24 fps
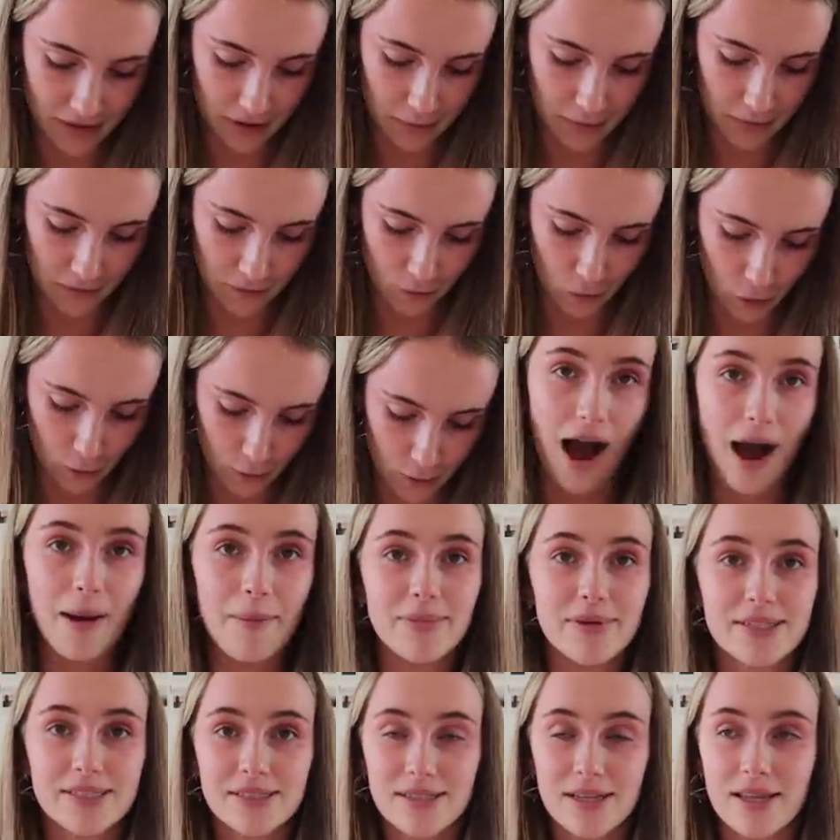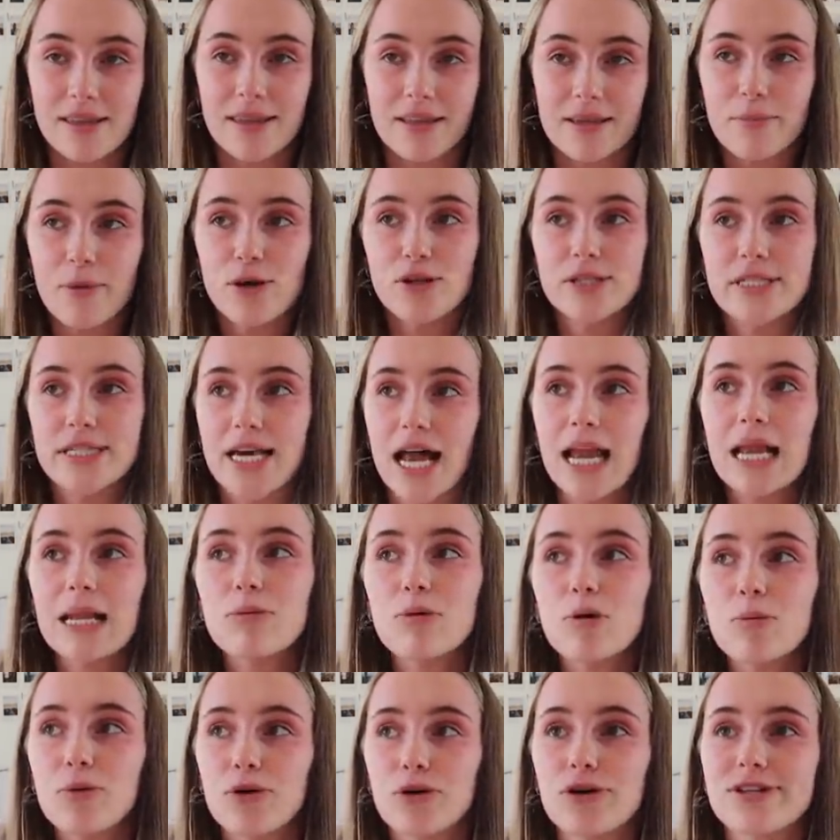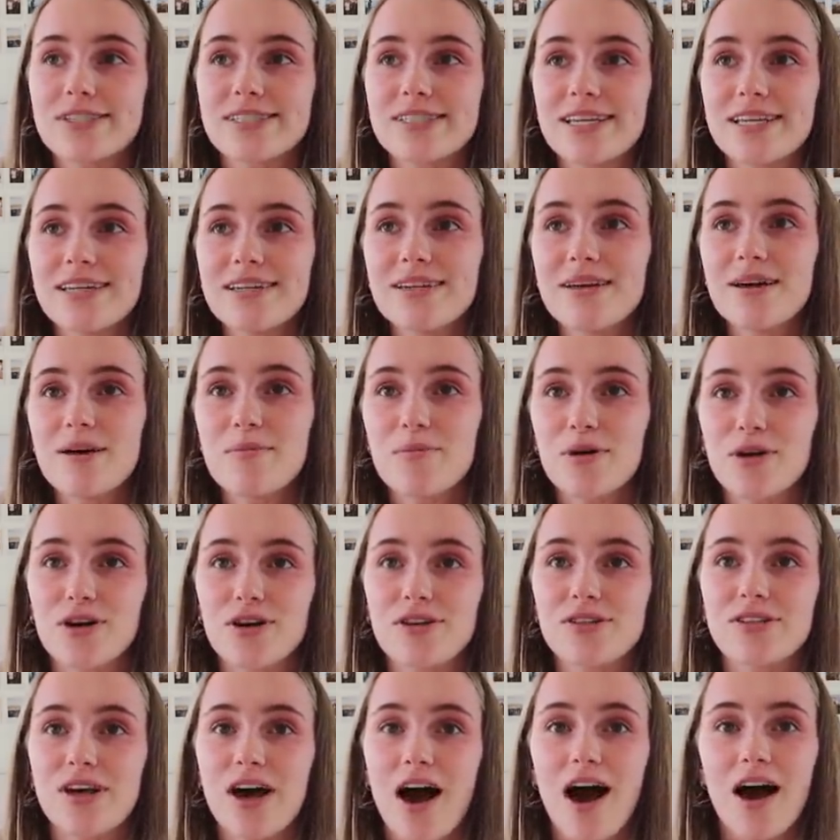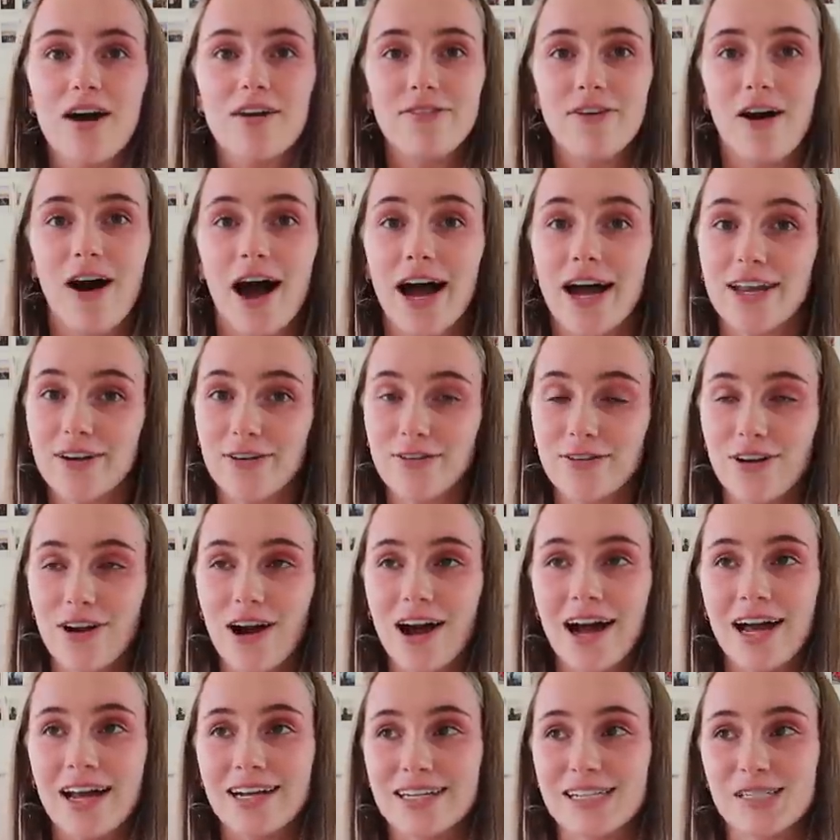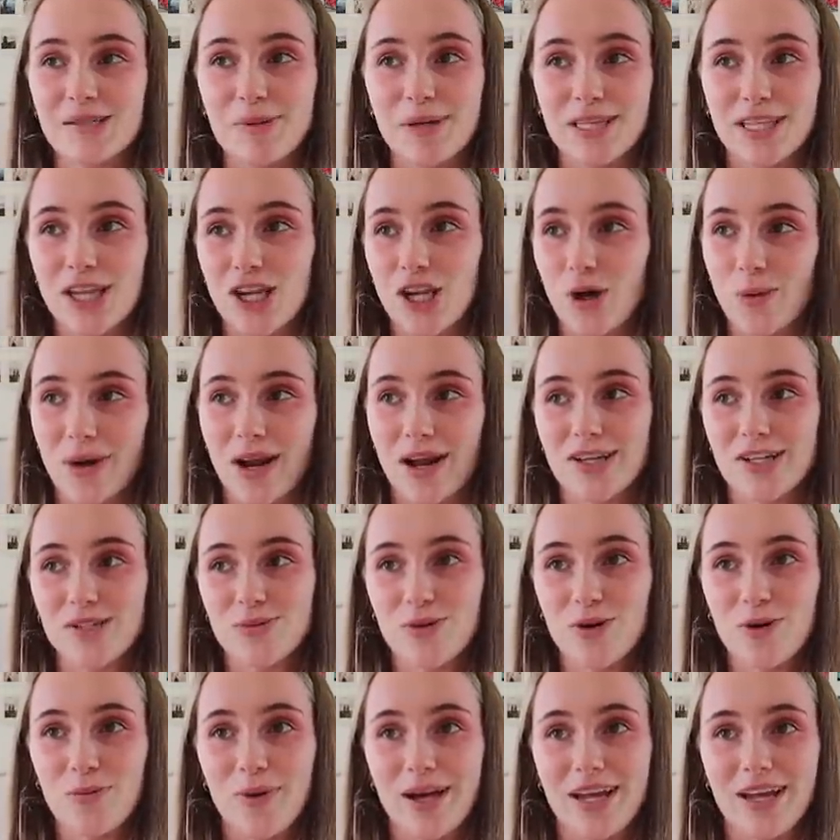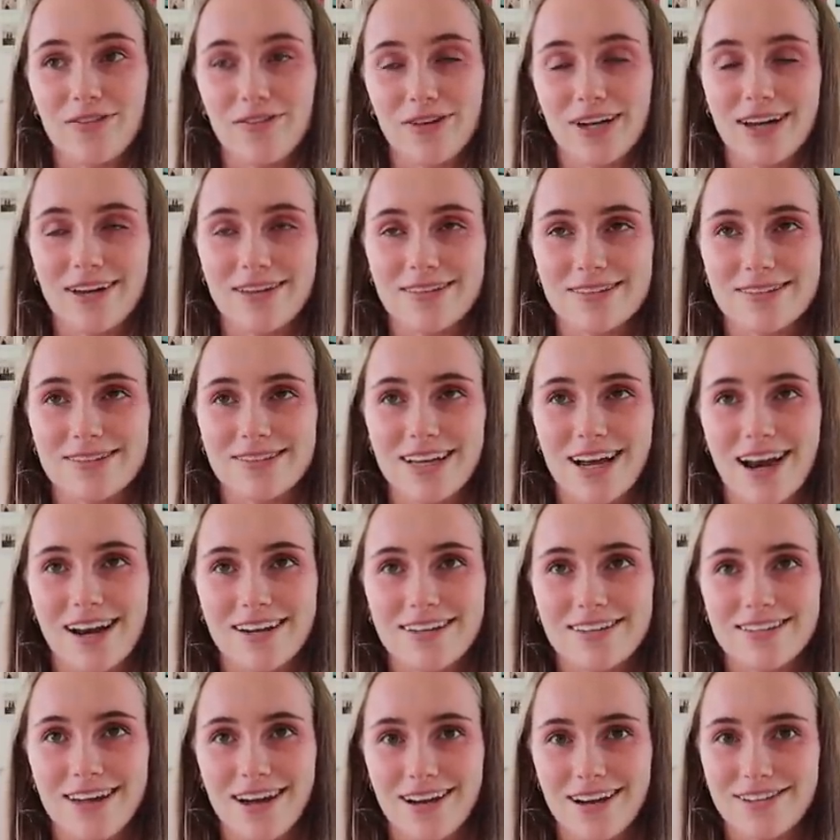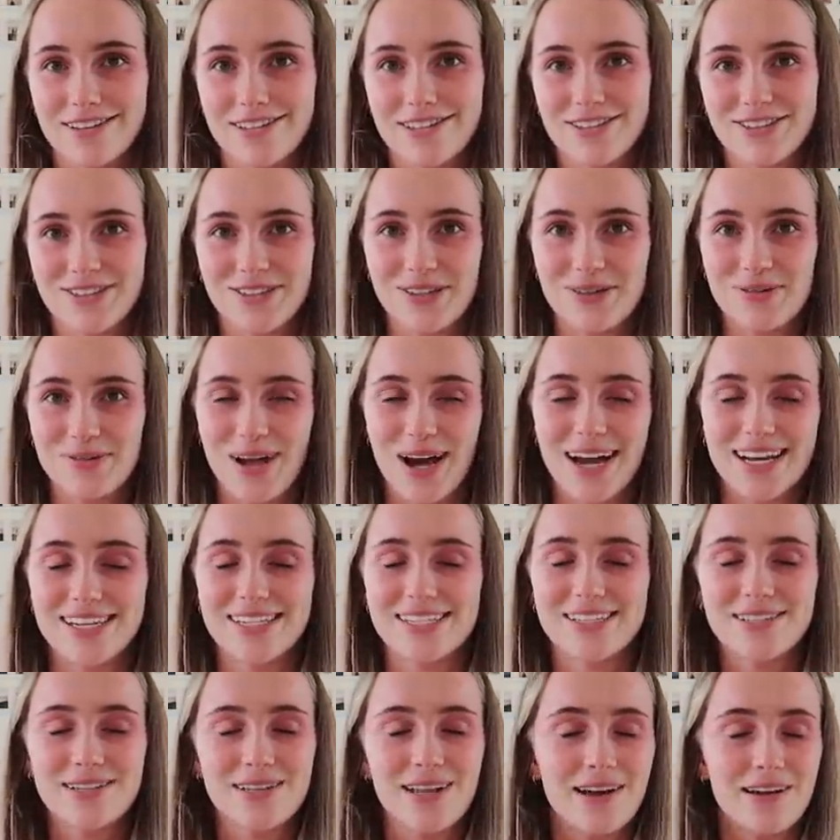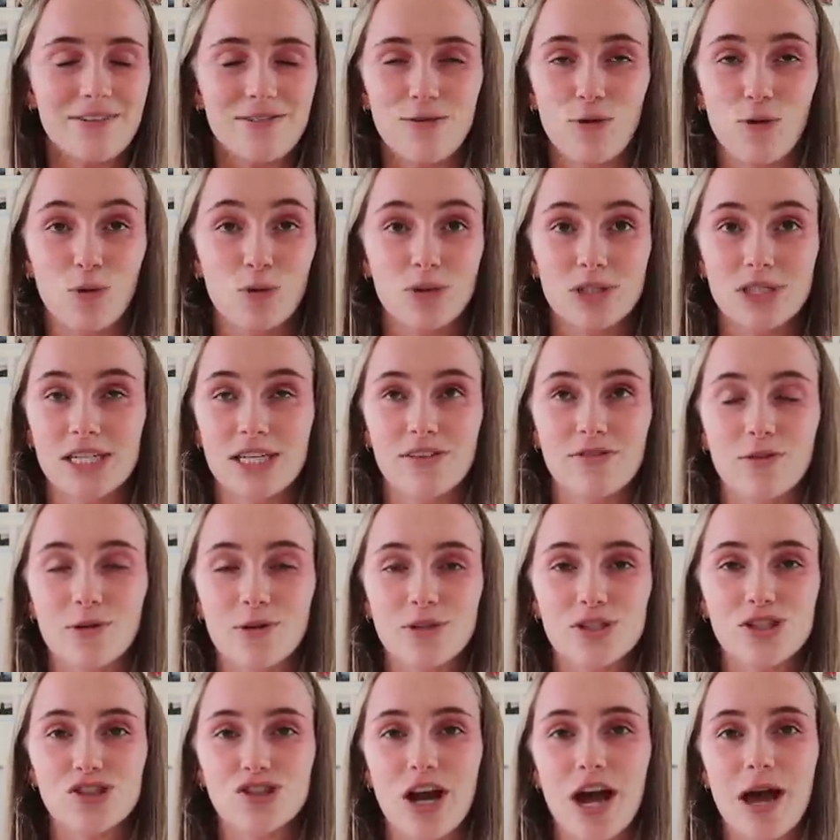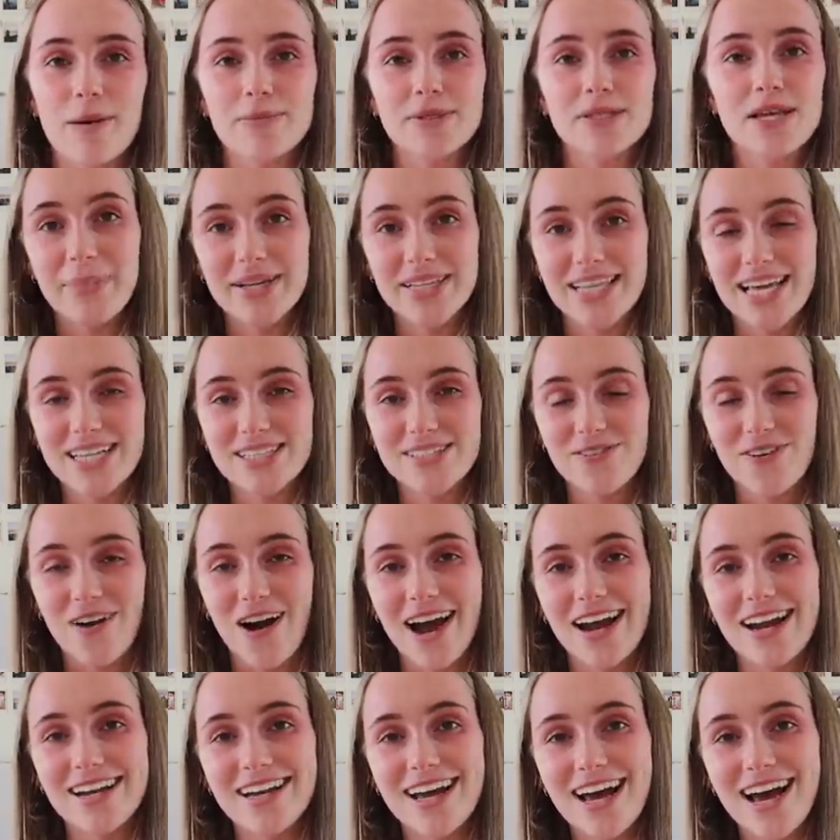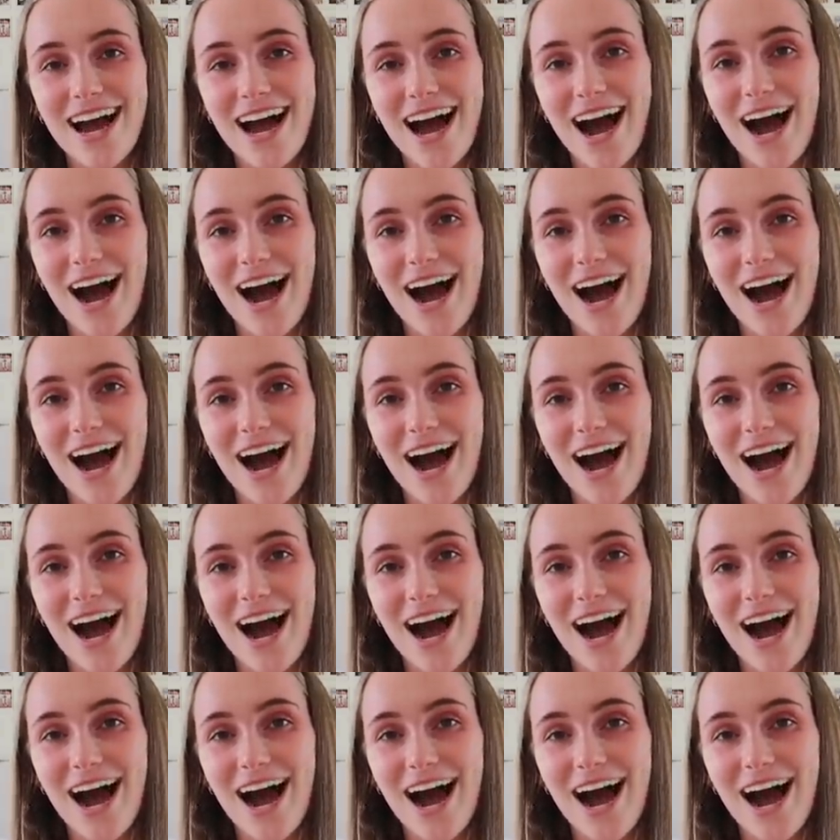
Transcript: fun of me for it. I'm just the most gullible person because if I don't lie, I expect that no one else will, but everyone else kind of does. So I just fall into everyone's traps. But that's fine.